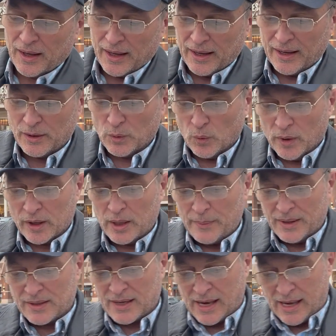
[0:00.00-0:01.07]
and we're going to
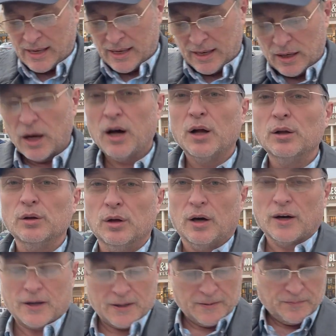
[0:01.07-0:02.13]
be taking a
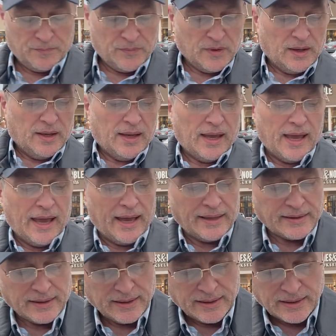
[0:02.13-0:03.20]
look
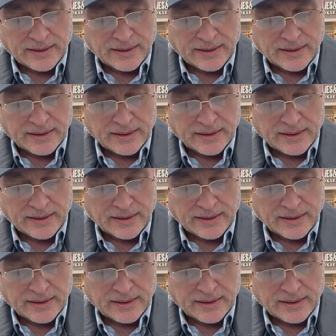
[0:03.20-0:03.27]
at